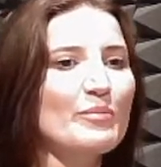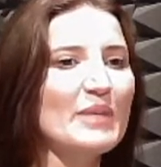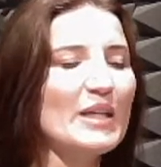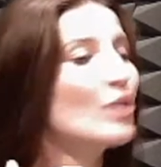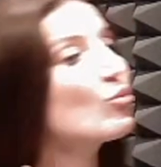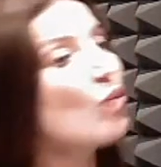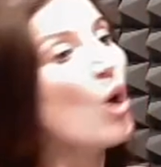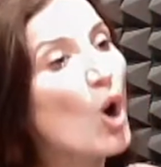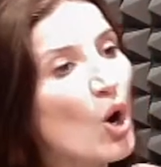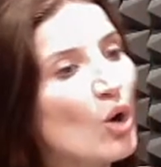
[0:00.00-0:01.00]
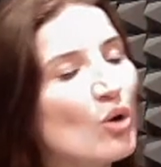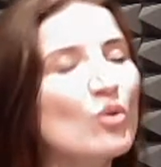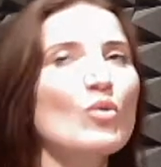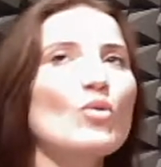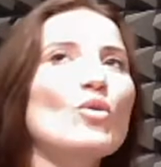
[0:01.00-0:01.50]
being wrong,
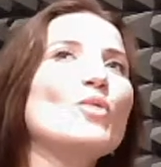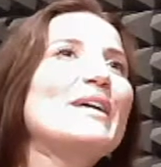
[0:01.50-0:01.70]
or we